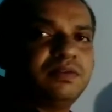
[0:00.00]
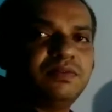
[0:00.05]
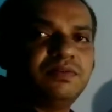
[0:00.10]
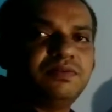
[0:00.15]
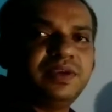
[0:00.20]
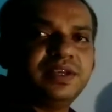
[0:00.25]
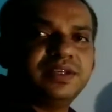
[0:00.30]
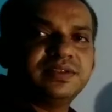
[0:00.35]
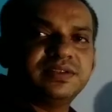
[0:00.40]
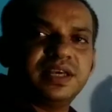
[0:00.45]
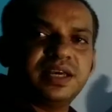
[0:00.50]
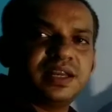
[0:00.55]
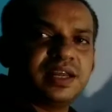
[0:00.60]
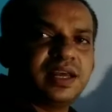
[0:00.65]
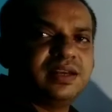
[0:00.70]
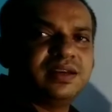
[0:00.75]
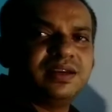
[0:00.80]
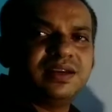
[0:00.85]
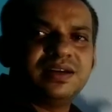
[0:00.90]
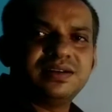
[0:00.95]
V is there,
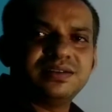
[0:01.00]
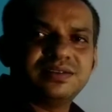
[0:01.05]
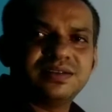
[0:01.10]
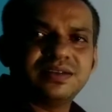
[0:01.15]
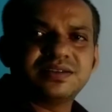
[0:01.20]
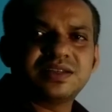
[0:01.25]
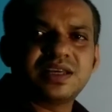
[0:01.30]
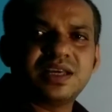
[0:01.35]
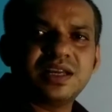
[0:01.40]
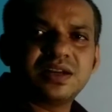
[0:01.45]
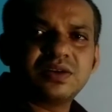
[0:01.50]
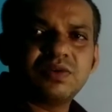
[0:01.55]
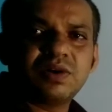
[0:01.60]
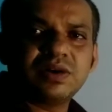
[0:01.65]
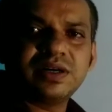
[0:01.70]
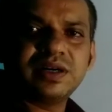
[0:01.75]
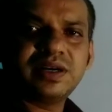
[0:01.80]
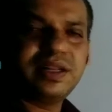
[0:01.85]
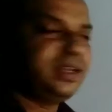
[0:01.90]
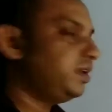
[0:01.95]
and it is a scalar
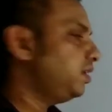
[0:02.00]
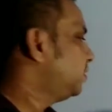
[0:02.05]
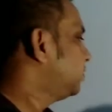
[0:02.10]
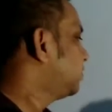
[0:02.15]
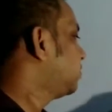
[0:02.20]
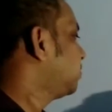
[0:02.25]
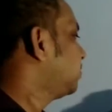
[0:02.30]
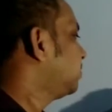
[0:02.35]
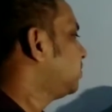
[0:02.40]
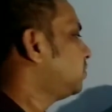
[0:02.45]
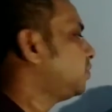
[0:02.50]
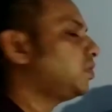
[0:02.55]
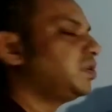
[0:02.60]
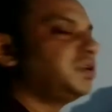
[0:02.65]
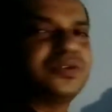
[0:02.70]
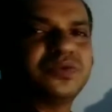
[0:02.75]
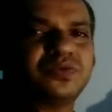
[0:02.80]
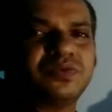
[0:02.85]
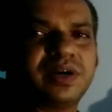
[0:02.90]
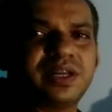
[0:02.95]
quantity. So no
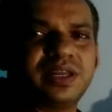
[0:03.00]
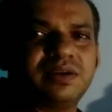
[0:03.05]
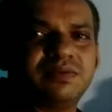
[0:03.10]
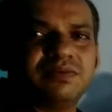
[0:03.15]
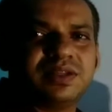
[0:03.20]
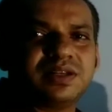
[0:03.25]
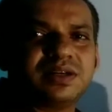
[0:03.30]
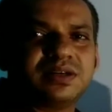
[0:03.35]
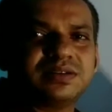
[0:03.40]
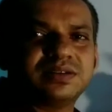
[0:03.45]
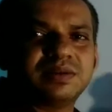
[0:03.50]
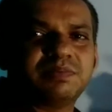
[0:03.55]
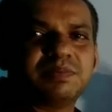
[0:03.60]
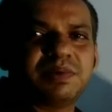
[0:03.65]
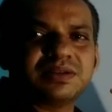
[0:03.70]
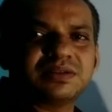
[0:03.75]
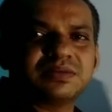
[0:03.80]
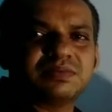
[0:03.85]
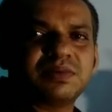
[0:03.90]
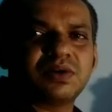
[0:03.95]
need to worry whether it's a
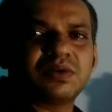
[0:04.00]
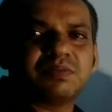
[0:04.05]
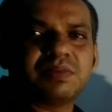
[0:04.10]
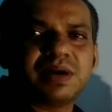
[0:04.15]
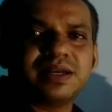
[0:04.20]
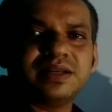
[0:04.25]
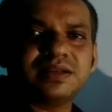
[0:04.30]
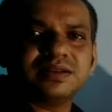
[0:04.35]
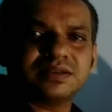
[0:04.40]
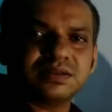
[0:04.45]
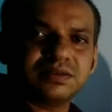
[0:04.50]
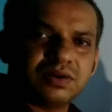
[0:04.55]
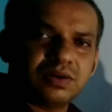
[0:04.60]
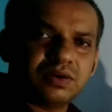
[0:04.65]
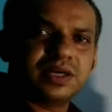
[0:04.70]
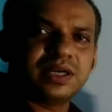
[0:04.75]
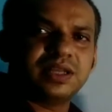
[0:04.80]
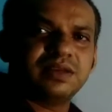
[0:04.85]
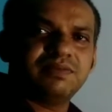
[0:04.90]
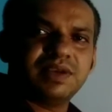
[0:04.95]
plus or minus.
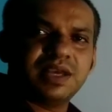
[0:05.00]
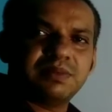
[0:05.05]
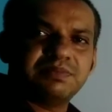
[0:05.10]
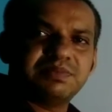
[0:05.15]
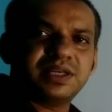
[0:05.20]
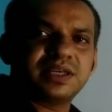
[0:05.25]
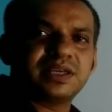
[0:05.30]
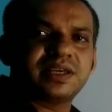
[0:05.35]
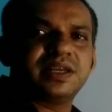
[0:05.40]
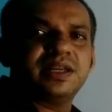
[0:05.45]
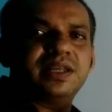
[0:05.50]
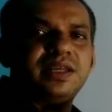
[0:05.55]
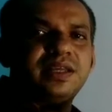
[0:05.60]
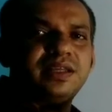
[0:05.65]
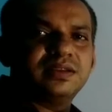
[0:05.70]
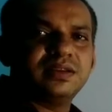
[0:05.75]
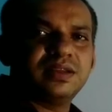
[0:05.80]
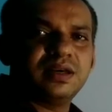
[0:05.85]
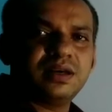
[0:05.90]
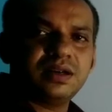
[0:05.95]
Already we have taken
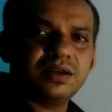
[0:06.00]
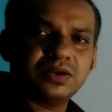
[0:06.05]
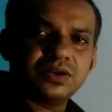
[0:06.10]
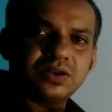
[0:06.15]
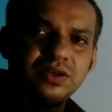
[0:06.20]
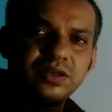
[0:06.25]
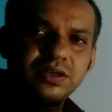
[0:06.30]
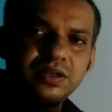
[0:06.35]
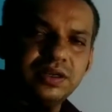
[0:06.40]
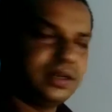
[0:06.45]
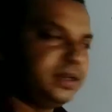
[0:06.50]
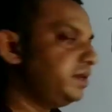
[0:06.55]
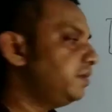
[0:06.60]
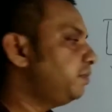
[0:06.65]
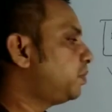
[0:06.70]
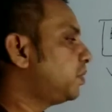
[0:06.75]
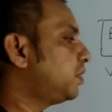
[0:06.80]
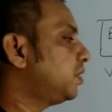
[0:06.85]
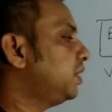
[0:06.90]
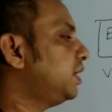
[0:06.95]
the
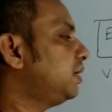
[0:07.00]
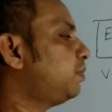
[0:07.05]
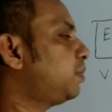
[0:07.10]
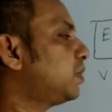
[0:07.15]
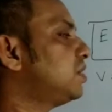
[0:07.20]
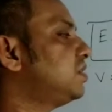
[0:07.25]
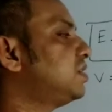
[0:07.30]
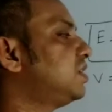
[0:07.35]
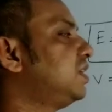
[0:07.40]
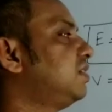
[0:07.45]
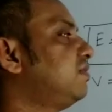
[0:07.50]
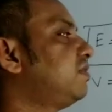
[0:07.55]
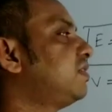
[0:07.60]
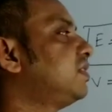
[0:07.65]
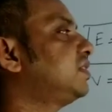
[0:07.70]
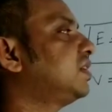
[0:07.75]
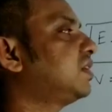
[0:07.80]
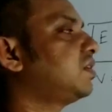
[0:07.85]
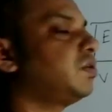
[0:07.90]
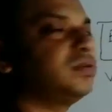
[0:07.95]
net potential
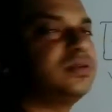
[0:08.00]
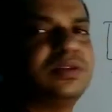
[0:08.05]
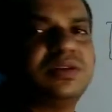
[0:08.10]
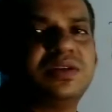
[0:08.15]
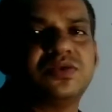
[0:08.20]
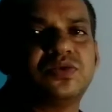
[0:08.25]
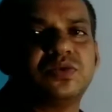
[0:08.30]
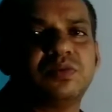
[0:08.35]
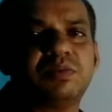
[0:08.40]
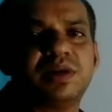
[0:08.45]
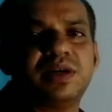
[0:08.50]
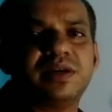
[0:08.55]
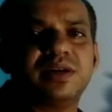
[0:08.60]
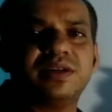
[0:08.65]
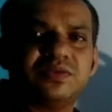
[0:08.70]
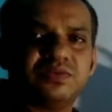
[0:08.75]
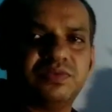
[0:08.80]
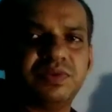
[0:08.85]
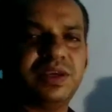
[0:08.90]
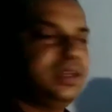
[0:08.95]
difference across these two plates
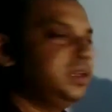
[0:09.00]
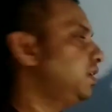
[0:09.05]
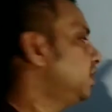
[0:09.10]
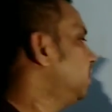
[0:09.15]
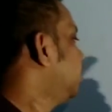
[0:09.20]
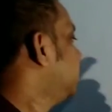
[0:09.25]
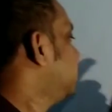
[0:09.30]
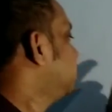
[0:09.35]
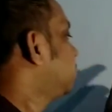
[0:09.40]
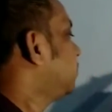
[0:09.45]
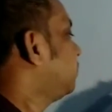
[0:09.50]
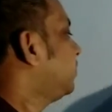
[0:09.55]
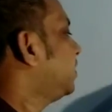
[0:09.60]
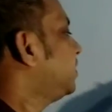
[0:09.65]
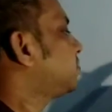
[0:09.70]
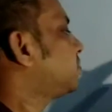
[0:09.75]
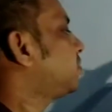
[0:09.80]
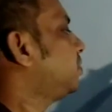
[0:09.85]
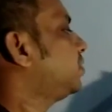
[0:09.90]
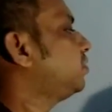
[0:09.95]
is V. So V
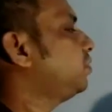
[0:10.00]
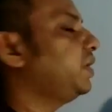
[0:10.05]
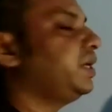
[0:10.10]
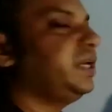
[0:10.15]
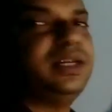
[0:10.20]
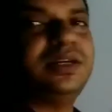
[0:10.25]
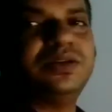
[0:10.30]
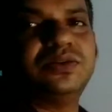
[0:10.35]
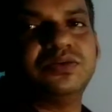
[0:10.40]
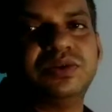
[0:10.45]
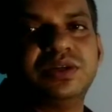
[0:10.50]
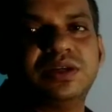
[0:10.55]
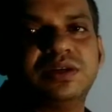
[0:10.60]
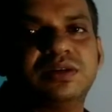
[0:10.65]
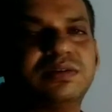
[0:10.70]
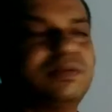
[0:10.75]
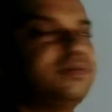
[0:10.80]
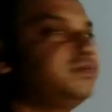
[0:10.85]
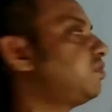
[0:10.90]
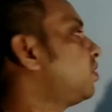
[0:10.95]
is equal to E into D
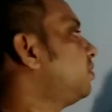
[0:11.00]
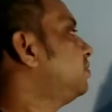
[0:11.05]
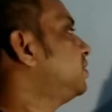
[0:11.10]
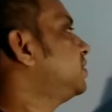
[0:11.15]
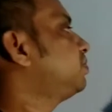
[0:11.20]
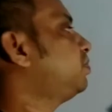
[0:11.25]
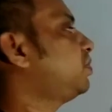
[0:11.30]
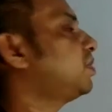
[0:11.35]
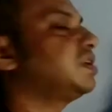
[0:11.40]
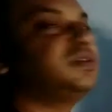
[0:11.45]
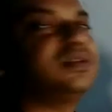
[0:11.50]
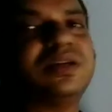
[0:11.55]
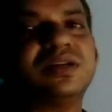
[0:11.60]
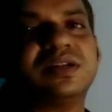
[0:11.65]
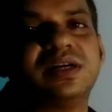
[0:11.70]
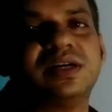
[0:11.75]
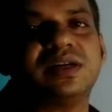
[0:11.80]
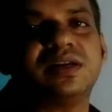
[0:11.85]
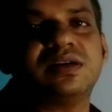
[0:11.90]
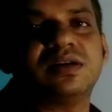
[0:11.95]
from this potential
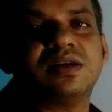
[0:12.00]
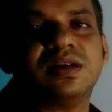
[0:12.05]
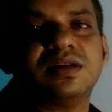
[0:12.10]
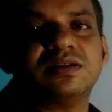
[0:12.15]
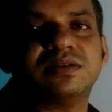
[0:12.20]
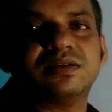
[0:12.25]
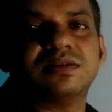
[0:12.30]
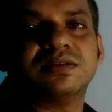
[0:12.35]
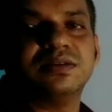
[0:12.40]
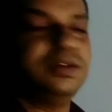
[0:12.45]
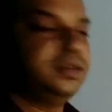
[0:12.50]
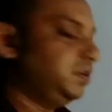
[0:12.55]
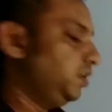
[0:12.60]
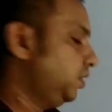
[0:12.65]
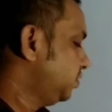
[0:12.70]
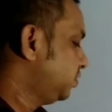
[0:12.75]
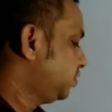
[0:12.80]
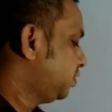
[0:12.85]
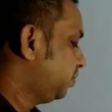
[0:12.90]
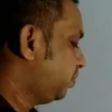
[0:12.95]
gradient relation.
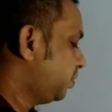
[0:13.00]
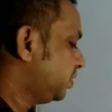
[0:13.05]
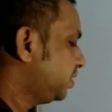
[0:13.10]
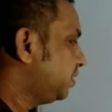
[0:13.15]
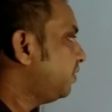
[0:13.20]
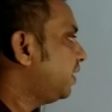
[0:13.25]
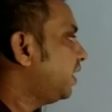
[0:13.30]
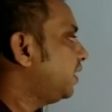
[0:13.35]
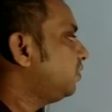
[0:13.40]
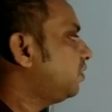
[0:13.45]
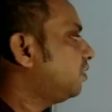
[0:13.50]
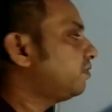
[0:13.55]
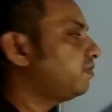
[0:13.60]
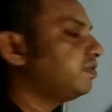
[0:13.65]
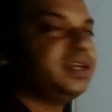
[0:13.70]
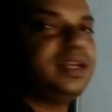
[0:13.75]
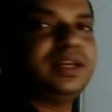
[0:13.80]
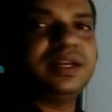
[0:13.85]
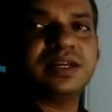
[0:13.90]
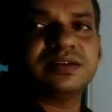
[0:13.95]
So put the value
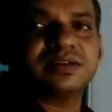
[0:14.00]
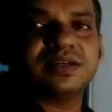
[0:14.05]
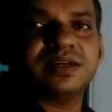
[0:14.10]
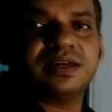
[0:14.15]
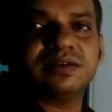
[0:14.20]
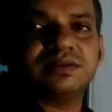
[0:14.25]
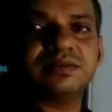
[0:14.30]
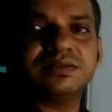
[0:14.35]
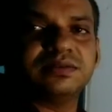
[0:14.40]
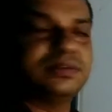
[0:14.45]
of E net here.